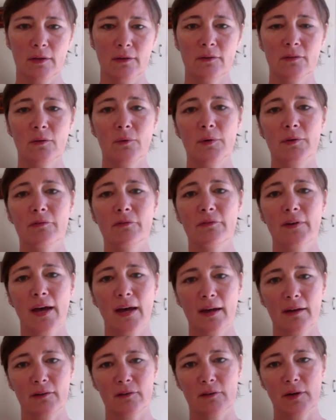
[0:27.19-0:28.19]
And so in
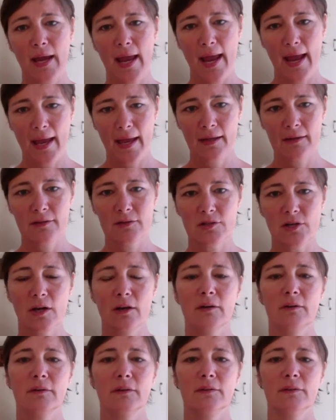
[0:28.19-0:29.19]
fact, your hand
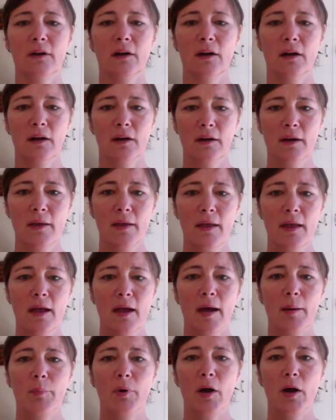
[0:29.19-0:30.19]
chakras are
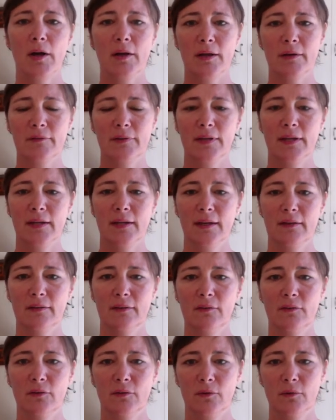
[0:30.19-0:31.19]
a part of and
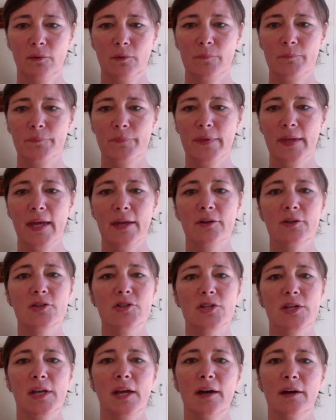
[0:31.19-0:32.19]
connected to the
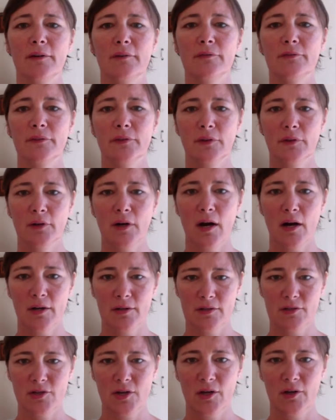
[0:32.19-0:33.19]
energy of your
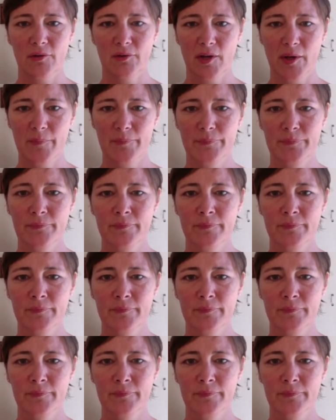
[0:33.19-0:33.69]
heart chakra.